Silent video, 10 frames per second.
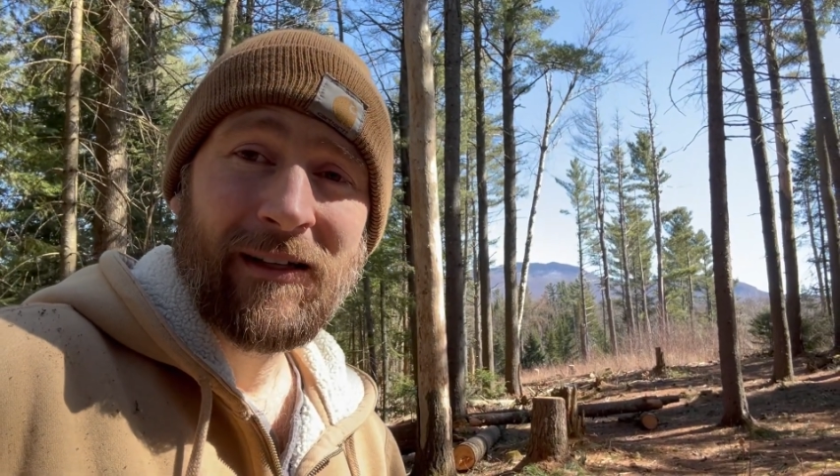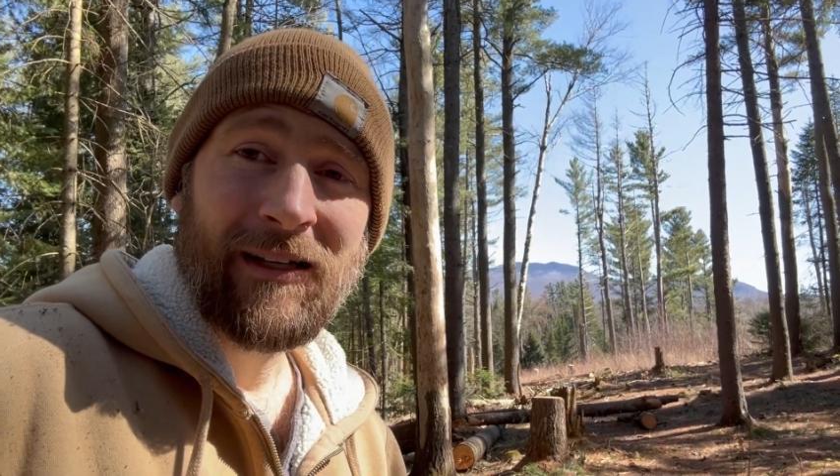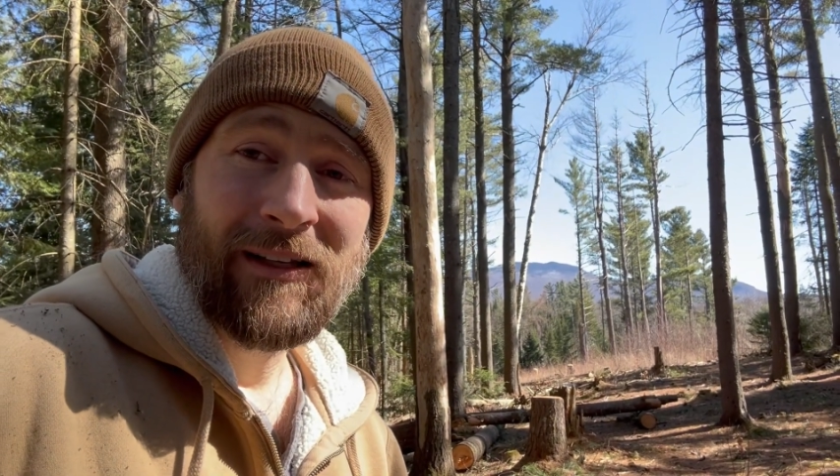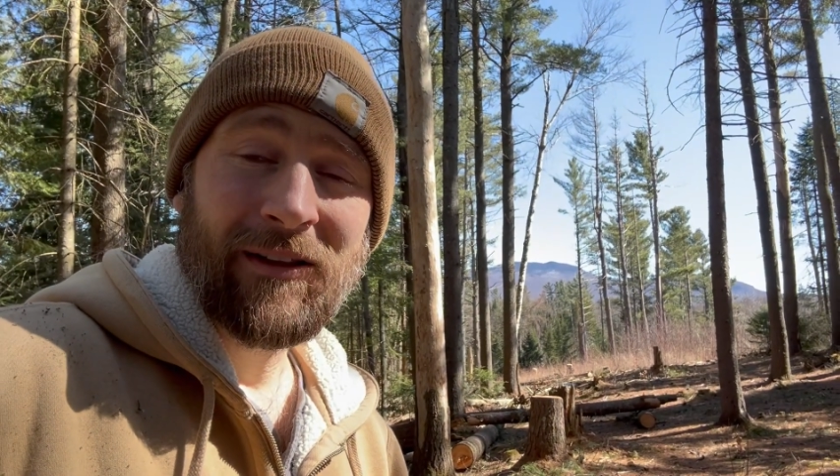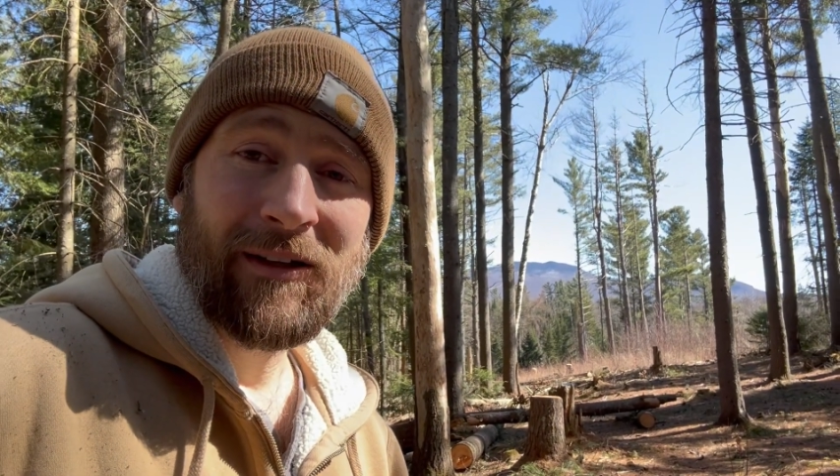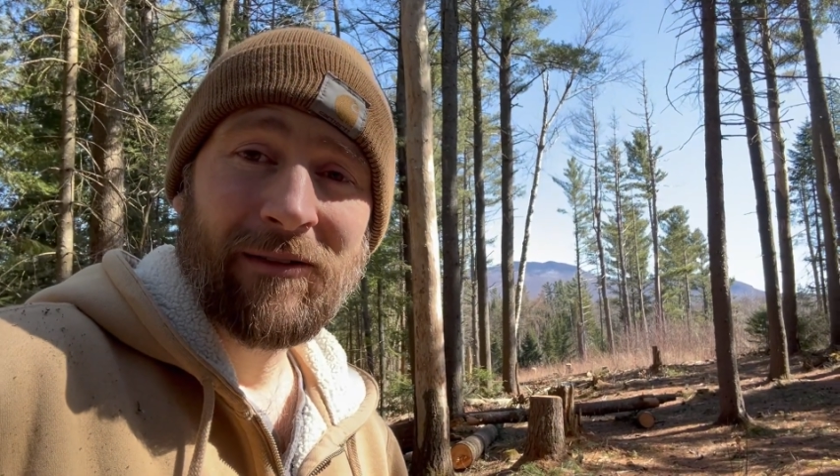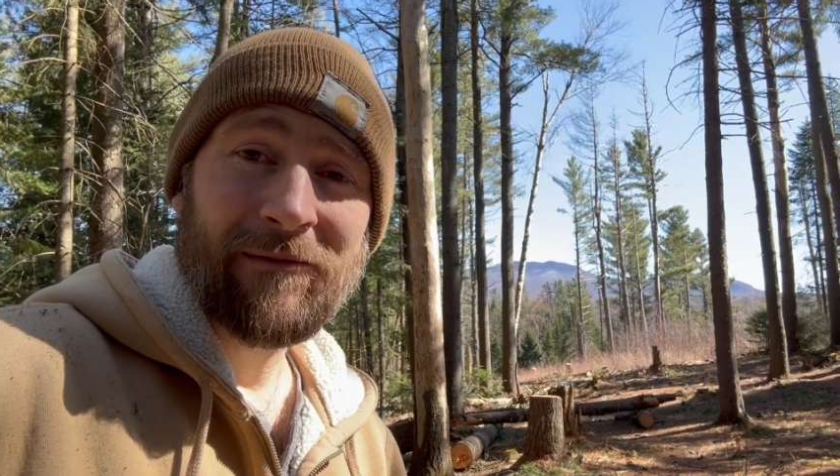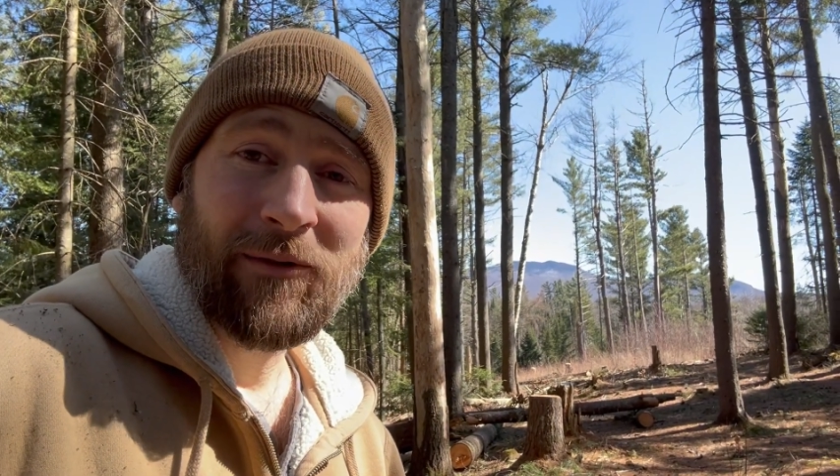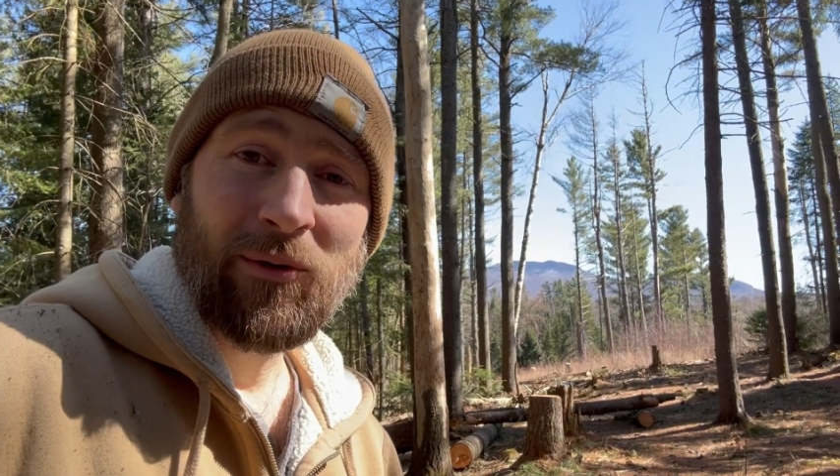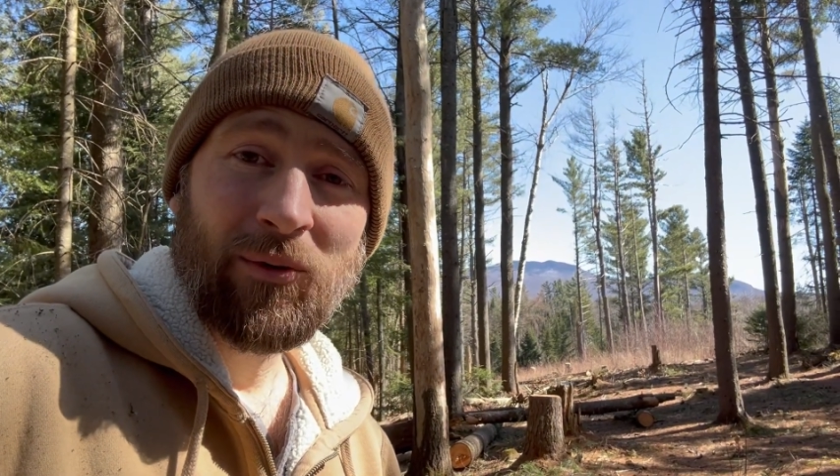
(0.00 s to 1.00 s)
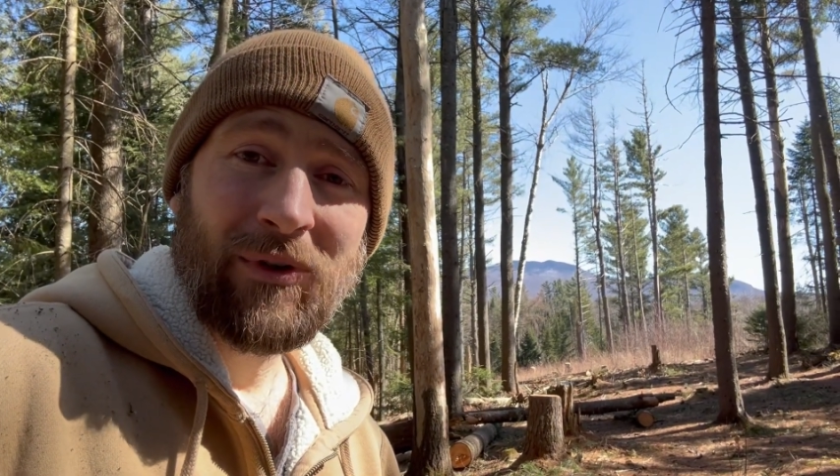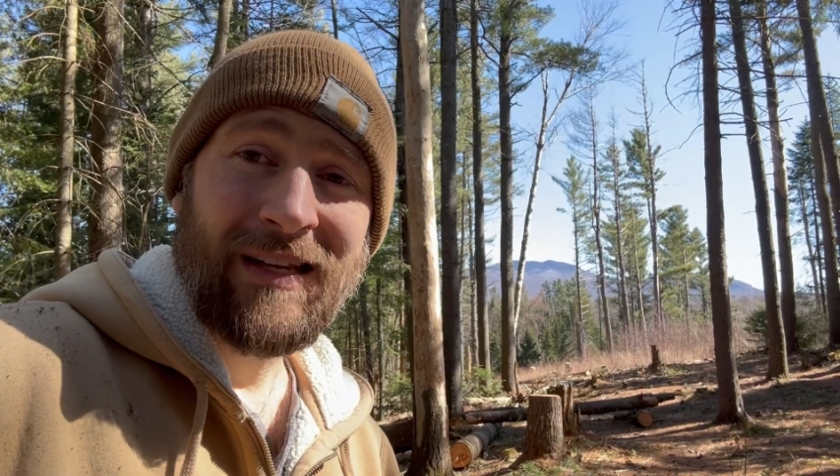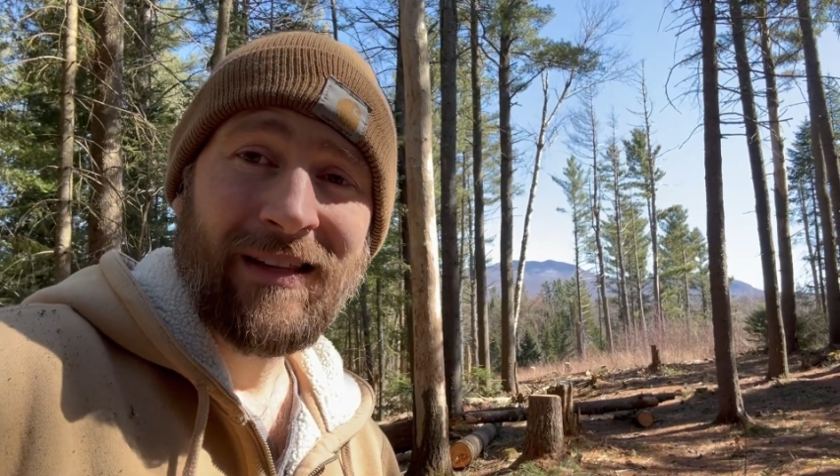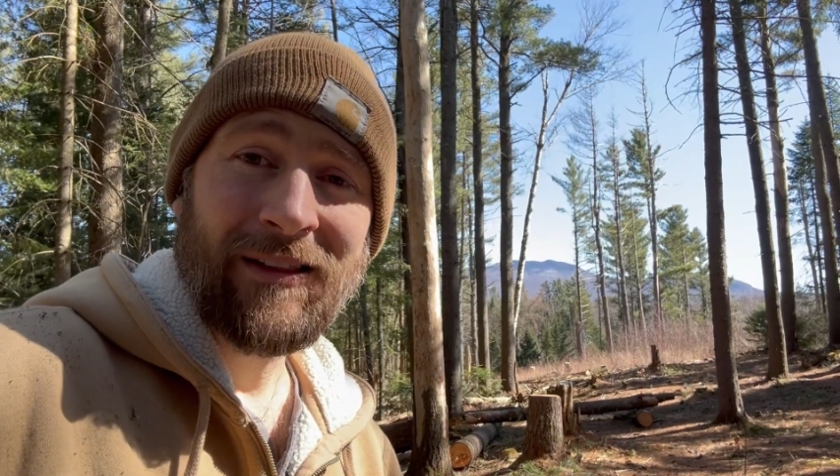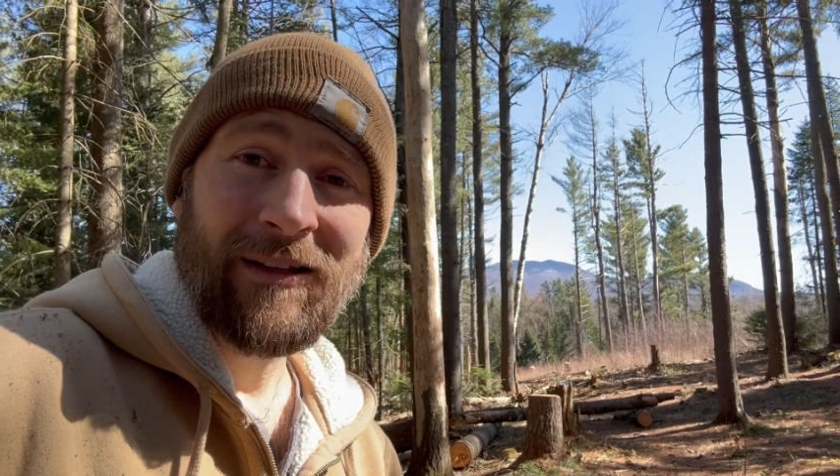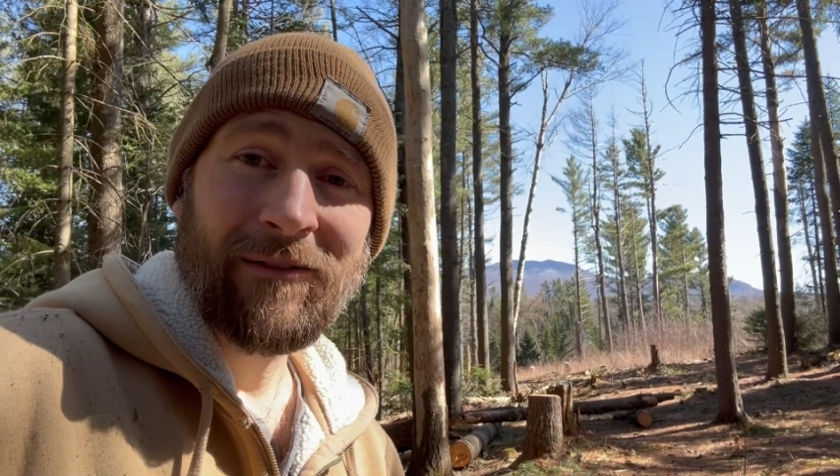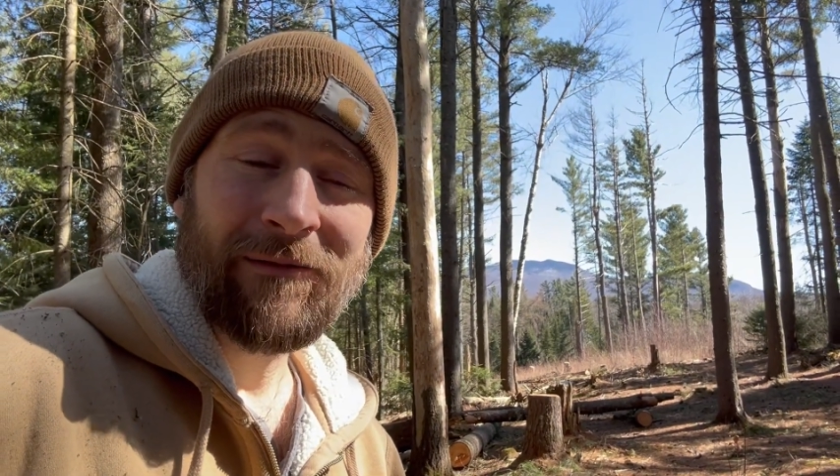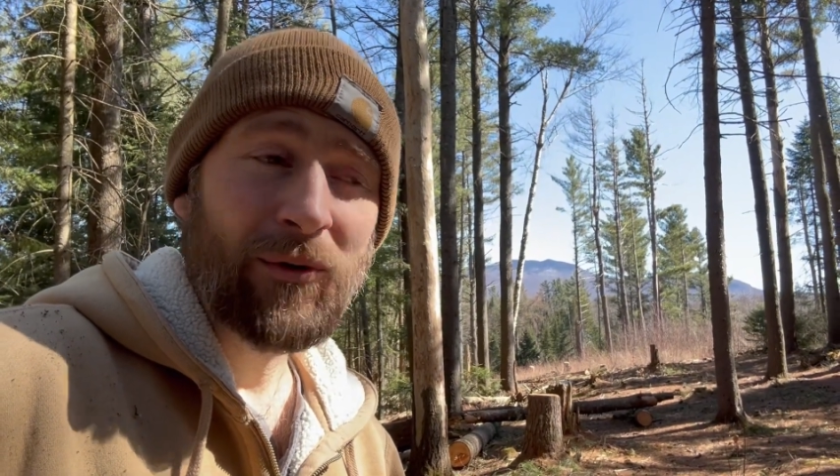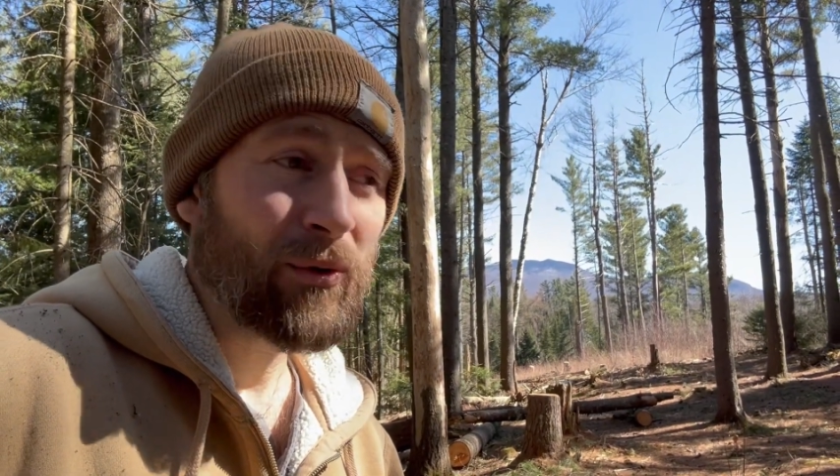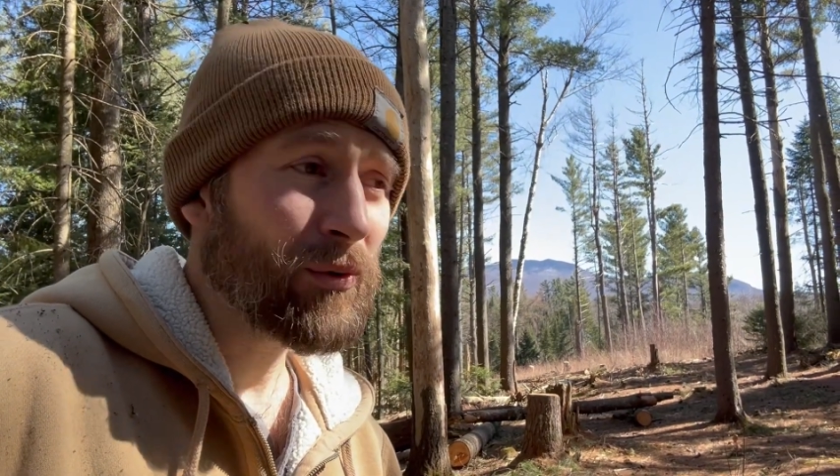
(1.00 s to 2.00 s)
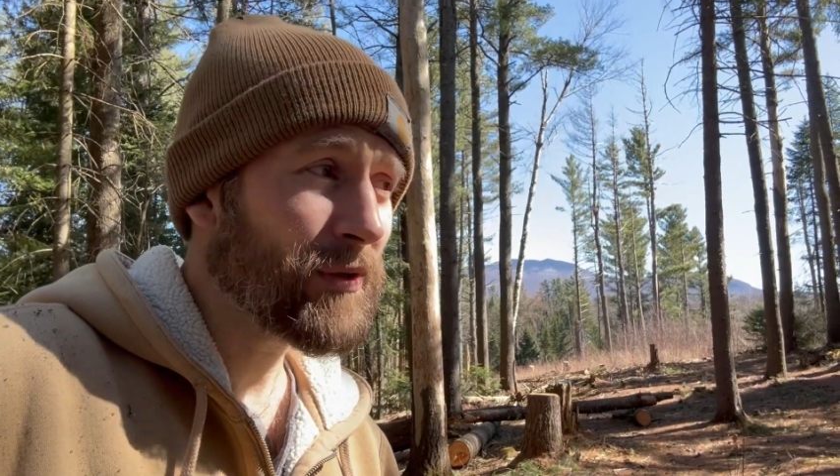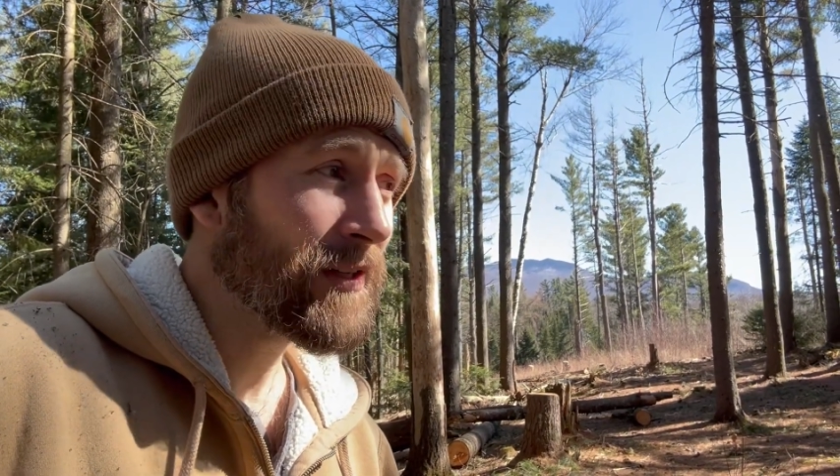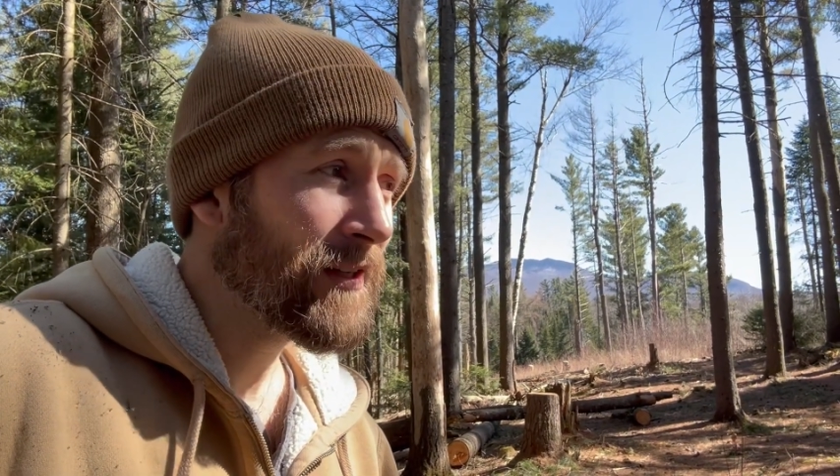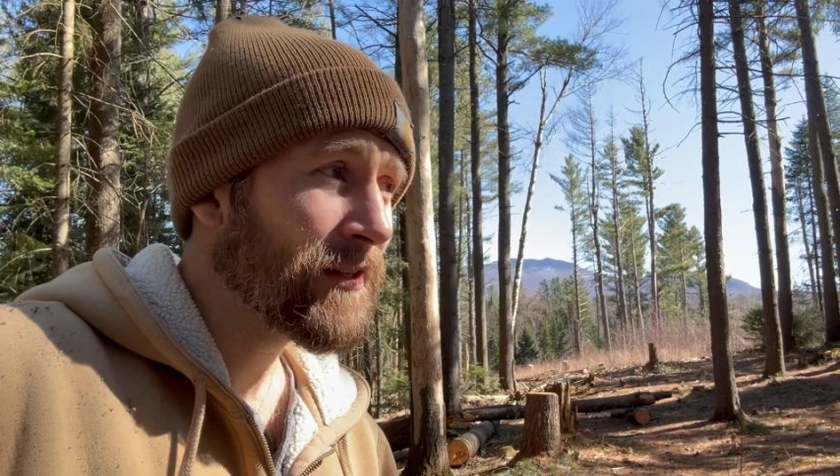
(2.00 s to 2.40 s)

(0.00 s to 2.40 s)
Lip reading: hidden their food, eaten their food,